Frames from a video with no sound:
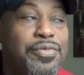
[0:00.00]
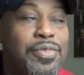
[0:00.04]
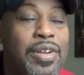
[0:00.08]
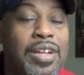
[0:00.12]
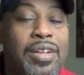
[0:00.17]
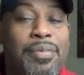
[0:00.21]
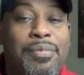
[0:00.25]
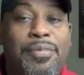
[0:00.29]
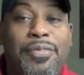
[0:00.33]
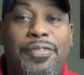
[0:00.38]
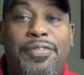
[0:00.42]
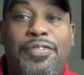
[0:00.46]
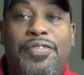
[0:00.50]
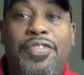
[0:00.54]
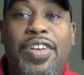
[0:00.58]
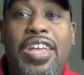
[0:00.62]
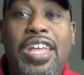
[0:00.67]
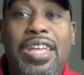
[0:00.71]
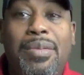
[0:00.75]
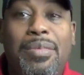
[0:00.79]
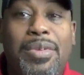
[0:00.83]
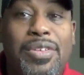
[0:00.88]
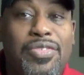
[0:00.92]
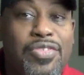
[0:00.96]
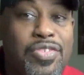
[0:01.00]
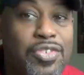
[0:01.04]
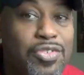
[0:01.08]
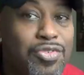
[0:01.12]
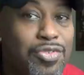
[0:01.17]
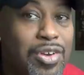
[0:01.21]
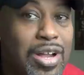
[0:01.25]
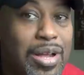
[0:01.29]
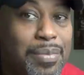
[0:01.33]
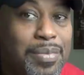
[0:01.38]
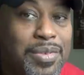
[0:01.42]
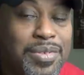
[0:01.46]
am famous for
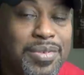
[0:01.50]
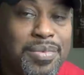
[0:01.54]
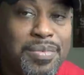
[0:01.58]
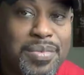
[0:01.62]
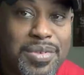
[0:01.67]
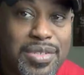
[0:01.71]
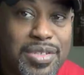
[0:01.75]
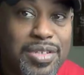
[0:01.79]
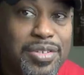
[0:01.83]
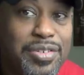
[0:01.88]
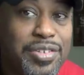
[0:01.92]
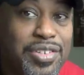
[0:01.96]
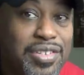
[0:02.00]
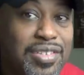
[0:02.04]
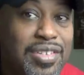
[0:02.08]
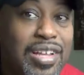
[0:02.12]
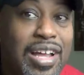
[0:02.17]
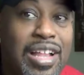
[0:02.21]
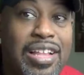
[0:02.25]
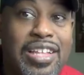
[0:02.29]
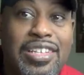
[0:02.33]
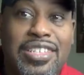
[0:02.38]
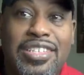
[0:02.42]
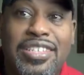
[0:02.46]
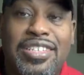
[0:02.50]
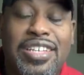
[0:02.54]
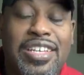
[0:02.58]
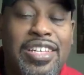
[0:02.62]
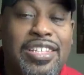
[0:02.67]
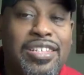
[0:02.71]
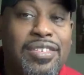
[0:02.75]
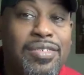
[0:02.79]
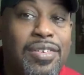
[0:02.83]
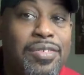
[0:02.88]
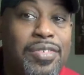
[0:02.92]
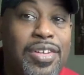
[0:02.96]
dropping some serious knowledge at the
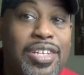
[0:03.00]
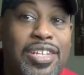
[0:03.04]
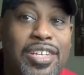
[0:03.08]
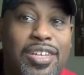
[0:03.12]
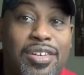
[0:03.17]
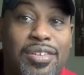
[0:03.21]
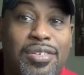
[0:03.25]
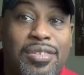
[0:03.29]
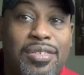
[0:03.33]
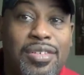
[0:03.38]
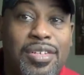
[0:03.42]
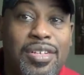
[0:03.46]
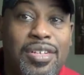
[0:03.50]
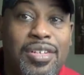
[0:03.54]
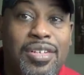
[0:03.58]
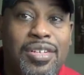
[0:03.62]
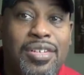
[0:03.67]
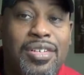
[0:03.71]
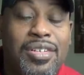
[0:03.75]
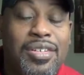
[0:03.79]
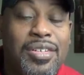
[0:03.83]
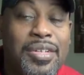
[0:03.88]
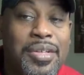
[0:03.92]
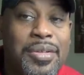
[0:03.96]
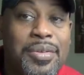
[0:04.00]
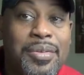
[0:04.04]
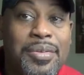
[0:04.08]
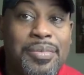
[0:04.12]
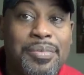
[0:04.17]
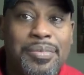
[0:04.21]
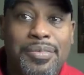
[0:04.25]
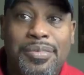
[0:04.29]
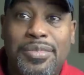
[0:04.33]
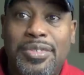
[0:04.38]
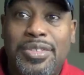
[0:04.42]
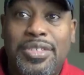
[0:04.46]
end of a video.
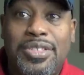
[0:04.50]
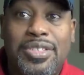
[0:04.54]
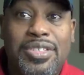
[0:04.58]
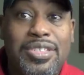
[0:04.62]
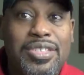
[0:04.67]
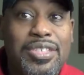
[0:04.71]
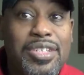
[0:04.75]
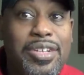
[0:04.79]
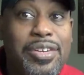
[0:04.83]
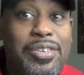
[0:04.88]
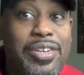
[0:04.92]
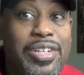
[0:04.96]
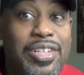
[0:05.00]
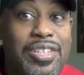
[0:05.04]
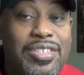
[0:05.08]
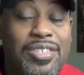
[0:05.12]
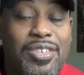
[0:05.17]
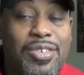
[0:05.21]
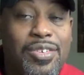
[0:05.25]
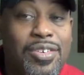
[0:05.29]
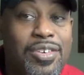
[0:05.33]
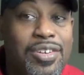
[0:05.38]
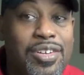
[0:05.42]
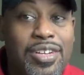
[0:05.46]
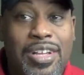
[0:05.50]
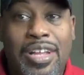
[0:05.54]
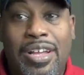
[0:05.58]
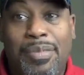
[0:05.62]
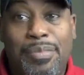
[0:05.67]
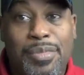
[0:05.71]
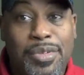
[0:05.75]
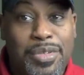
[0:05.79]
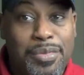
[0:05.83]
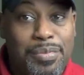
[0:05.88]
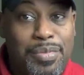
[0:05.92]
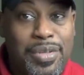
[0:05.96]
Serious. Or I'll
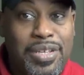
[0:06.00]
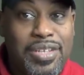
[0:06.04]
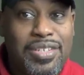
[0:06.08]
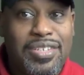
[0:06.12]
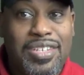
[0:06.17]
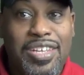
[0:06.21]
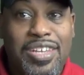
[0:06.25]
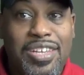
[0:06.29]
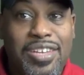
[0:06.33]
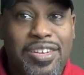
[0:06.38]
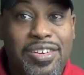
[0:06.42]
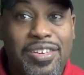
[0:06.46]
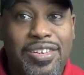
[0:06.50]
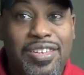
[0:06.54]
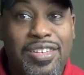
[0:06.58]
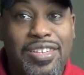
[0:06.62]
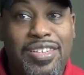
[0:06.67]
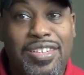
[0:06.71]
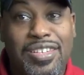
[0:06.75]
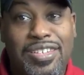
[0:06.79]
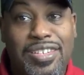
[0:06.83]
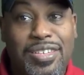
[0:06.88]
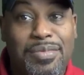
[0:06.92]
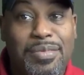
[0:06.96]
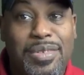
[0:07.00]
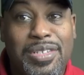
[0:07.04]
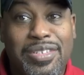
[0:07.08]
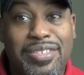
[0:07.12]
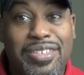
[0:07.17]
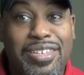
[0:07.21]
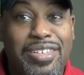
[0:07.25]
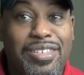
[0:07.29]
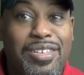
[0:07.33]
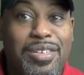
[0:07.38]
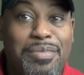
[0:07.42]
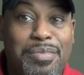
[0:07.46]
put a piece here, then 10 minutes
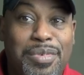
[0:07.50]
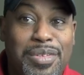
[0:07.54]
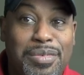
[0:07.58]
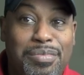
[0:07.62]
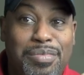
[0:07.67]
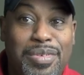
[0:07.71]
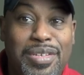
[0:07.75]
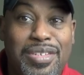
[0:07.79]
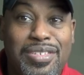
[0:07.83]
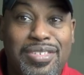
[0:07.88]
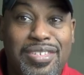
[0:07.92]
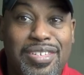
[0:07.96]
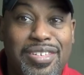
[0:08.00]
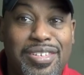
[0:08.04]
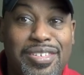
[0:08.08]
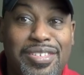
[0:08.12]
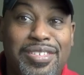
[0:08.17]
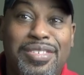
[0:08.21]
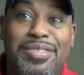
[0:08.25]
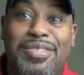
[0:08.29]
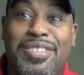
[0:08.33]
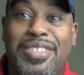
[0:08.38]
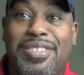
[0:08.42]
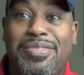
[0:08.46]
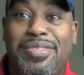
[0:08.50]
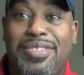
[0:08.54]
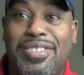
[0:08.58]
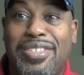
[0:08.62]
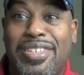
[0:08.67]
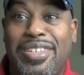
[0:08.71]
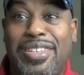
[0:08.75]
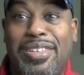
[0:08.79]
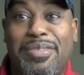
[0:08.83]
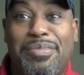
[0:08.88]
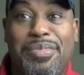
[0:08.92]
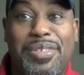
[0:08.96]
later I put a piece here, then 10 minutes
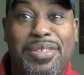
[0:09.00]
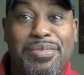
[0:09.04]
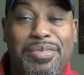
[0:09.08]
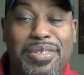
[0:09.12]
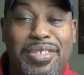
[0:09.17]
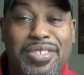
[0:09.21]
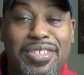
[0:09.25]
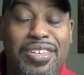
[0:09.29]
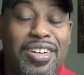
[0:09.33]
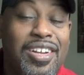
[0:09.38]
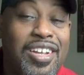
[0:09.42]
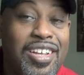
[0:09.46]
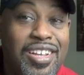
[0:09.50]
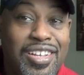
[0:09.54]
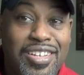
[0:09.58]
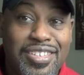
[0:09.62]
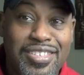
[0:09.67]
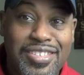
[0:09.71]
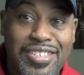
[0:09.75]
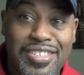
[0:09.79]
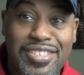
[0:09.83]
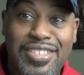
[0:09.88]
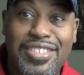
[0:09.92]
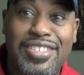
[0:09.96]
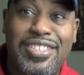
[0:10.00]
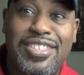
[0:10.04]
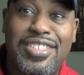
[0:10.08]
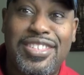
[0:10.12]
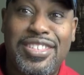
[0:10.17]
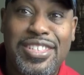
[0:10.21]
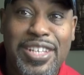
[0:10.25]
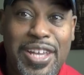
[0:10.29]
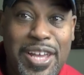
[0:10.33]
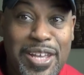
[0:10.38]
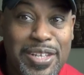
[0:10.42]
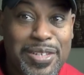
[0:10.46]
later I put a piece here. Because this is
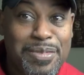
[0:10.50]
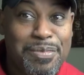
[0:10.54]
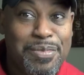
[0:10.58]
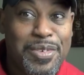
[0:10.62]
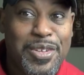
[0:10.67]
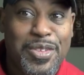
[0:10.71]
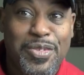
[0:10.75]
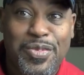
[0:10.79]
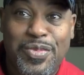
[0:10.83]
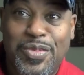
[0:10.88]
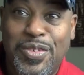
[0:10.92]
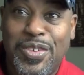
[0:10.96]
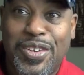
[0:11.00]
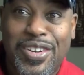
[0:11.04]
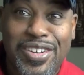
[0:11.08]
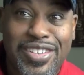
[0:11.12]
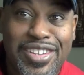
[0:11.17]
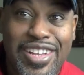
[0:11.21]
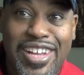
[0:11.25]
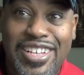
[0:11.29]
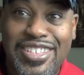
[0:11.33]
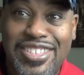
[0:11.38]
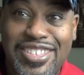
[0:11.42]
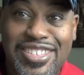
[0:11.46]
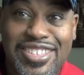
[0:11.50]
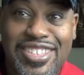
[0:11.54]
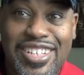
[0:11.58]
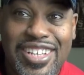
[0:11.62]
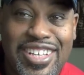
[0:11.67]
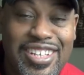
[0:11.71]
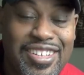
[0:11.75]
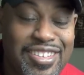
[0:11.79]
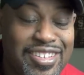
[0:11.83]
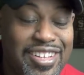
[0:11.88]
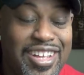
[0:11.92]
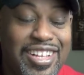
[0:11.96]
chess, motherfucker, not
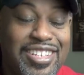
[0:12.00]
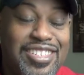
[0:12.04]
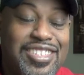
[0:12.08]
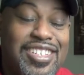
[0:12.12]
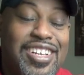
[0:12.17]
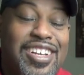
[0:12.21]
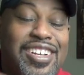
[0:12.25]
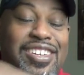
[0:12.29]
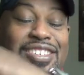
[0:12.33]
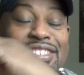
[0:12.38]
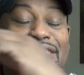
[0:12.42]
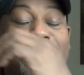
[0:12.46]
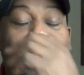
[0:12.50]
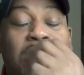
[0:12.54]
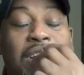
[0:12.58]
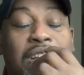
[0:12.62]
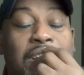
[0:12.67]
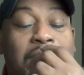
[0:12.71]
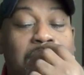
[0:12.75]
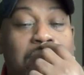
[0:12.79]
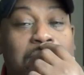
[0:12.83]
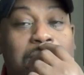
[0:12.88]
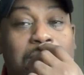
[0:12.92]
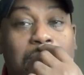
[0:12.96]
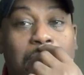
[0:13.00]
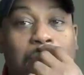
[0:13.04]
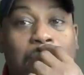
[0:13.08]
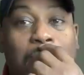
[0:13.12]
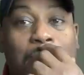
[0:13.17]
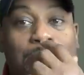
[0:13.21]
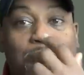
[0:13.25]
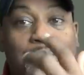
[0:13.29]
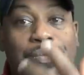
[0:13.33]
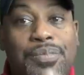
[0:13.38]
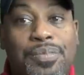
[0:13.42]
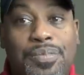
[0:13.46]
check, not checkers. So